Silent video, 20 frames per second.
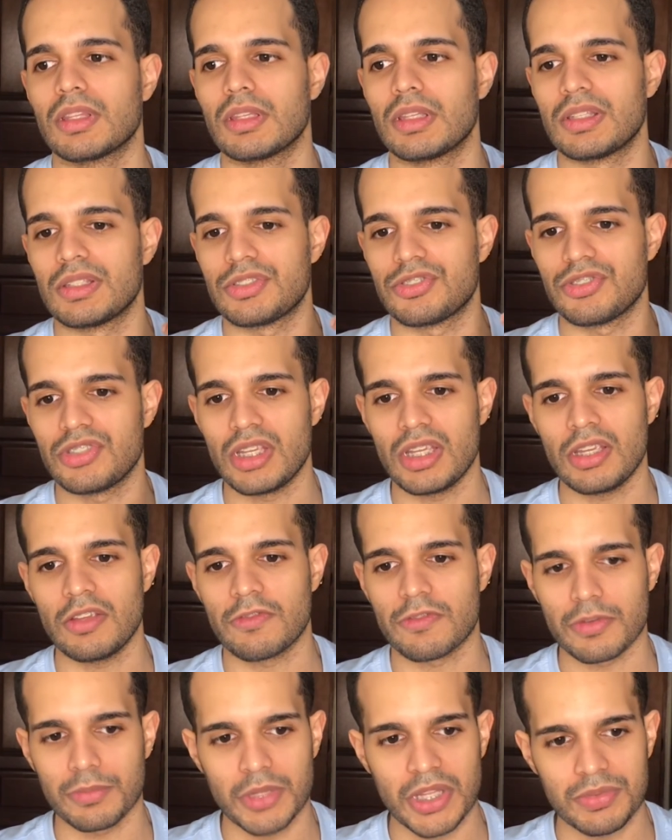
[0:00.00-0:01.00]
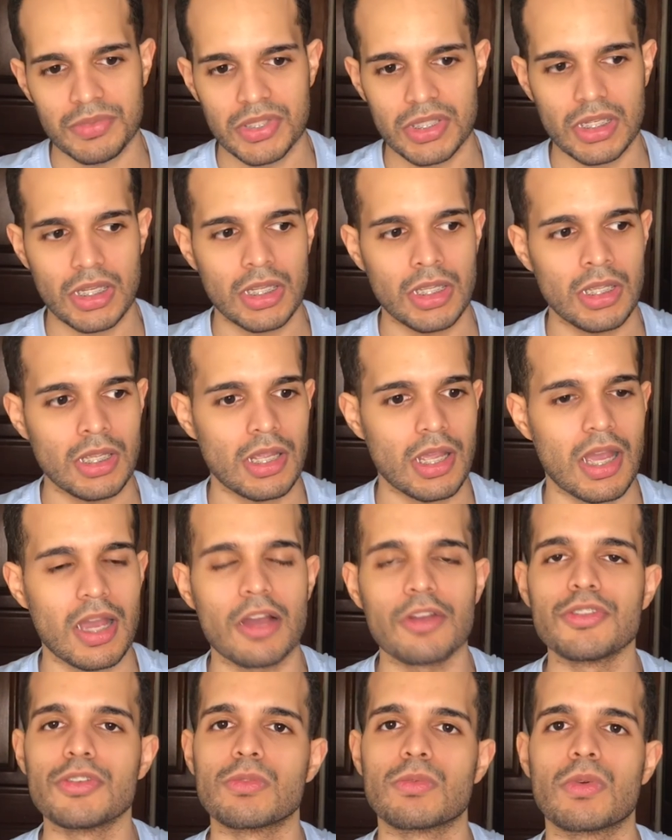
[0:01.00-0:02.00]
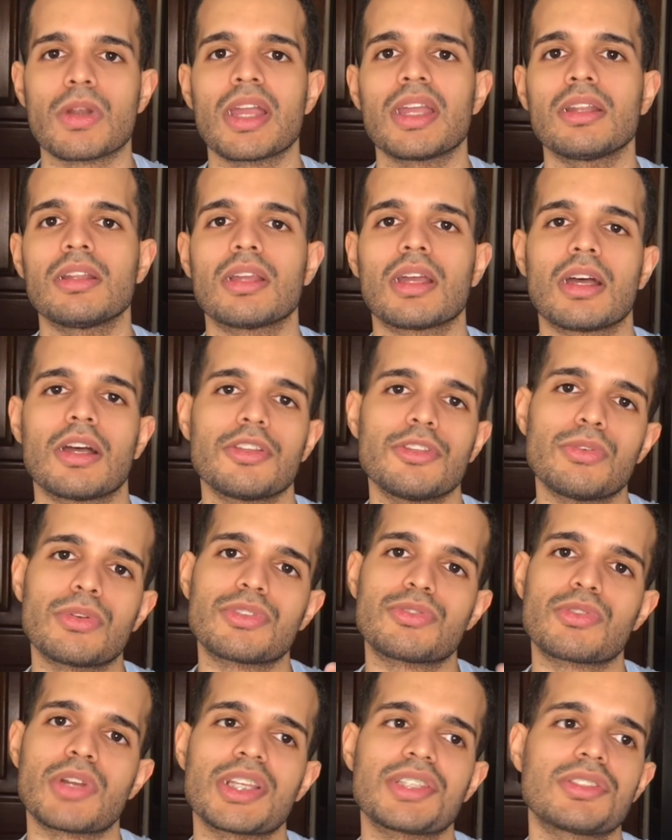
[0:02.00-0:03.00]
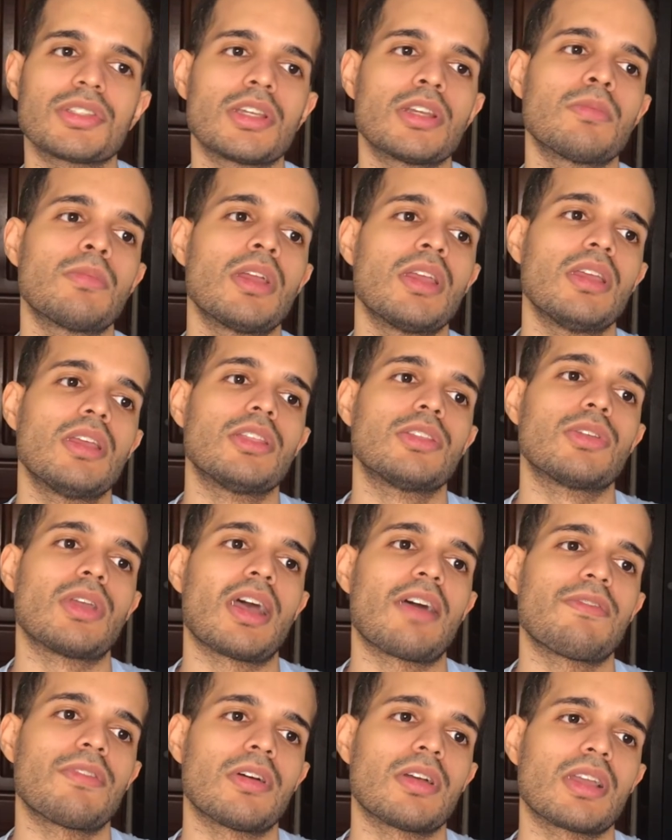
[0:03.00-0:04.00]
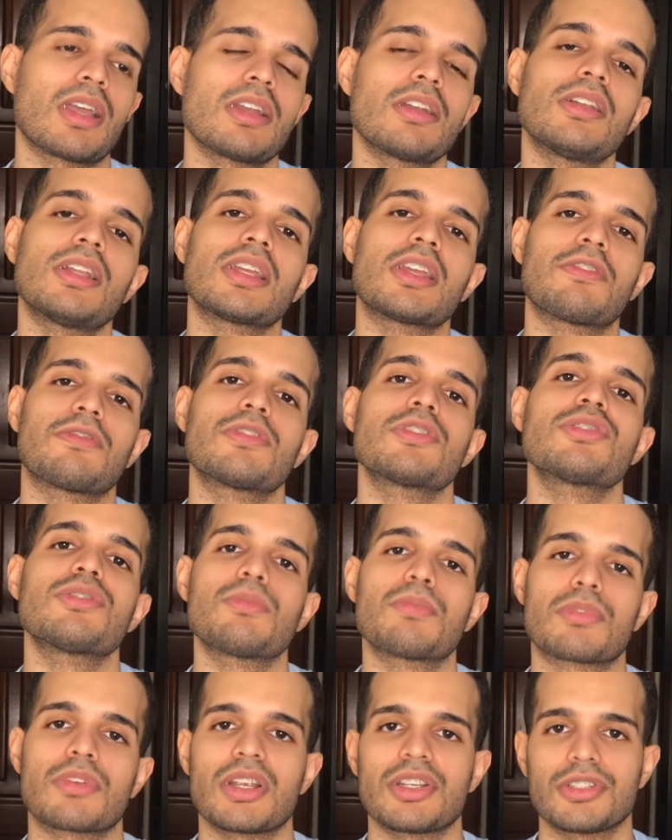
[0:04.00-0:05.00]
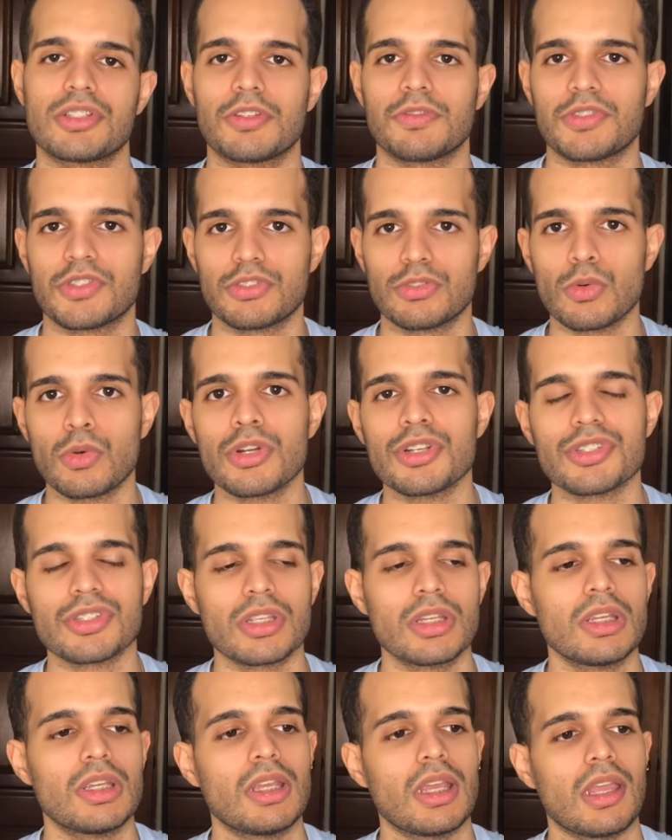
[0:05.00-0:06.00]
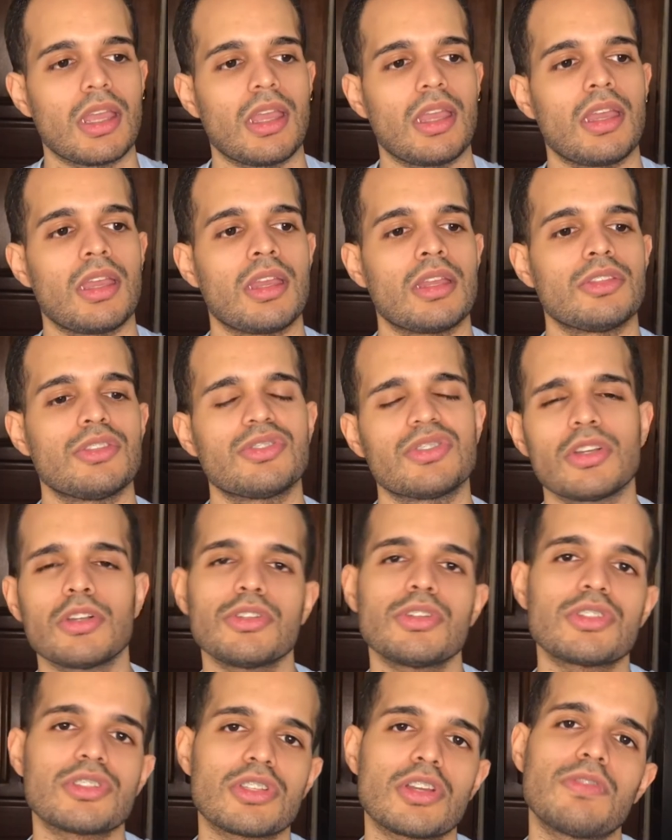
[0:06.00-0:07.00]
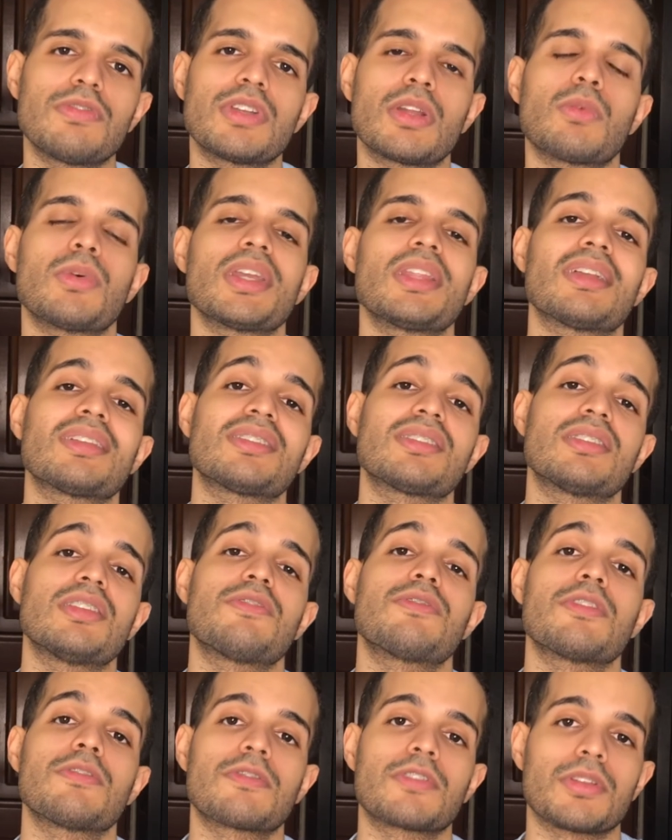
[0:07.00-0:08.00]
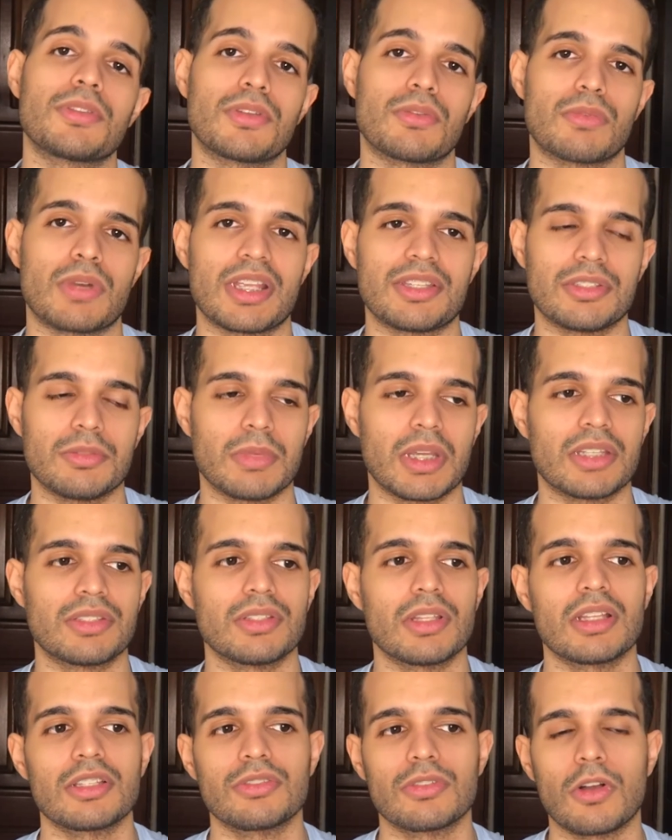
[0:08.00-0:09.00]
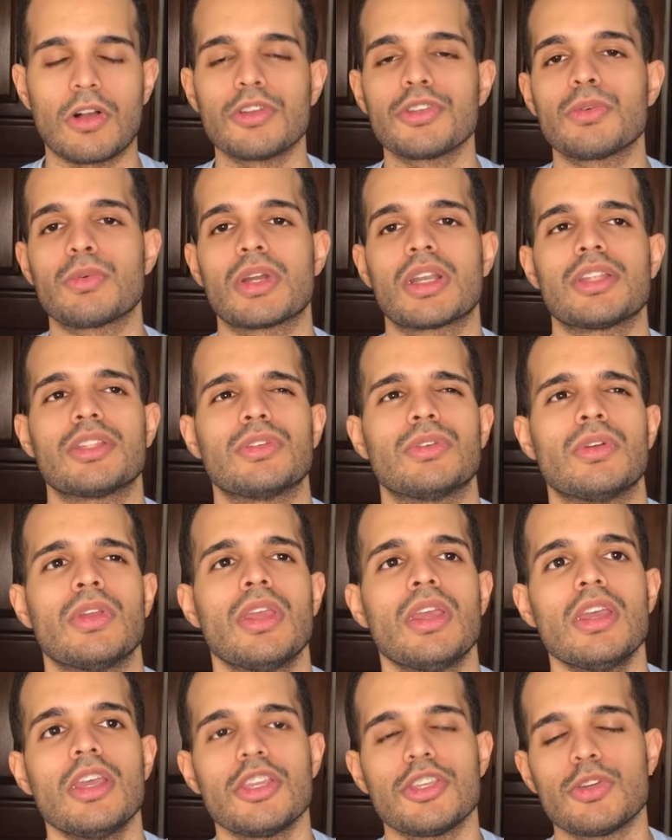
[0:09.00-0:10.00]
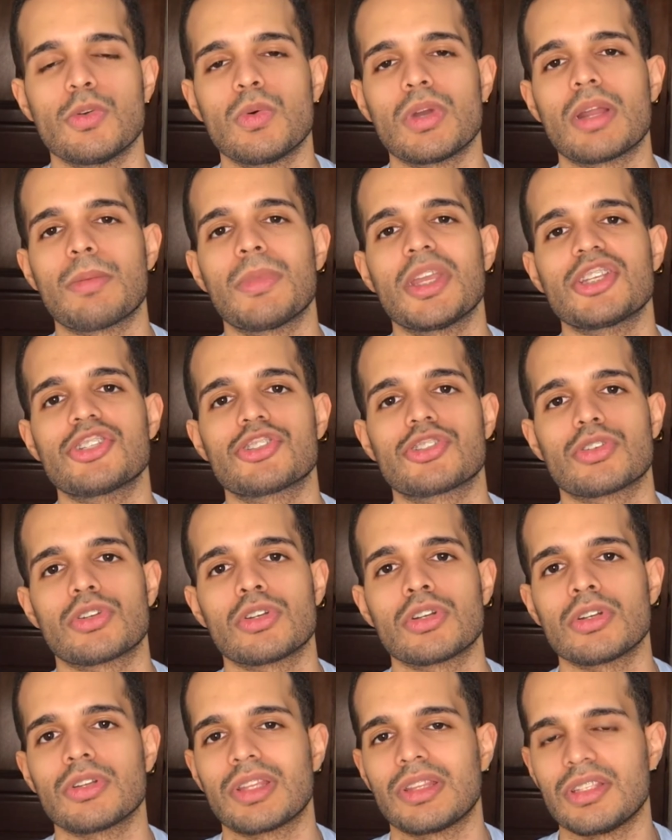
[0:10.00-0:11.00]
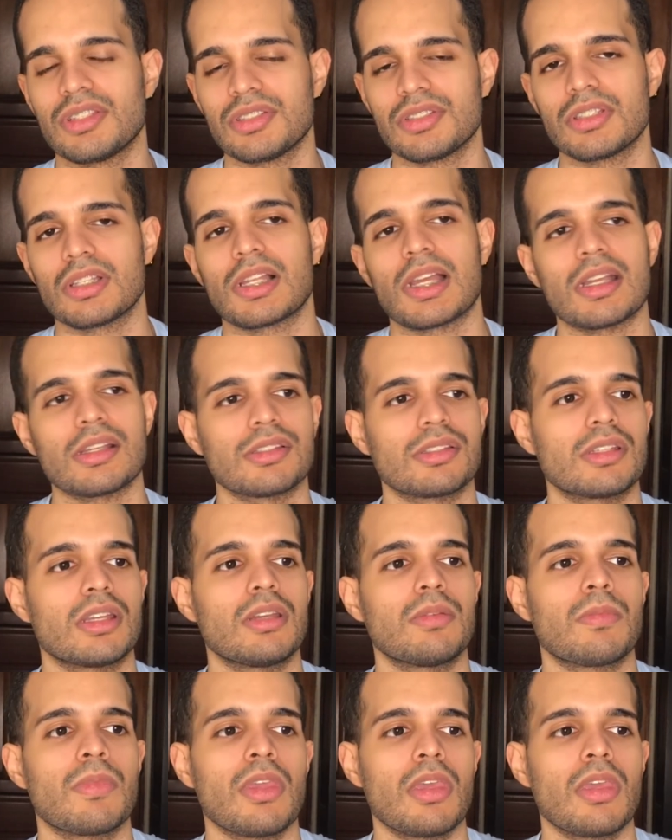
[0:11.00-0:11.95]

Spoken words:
seeing how you write, how you address them, to have a kind of like a first impression of sorts, and to sell yourself in a way that's different from the resume. So that's all you want to do. You want to make sure, and this is the last tip,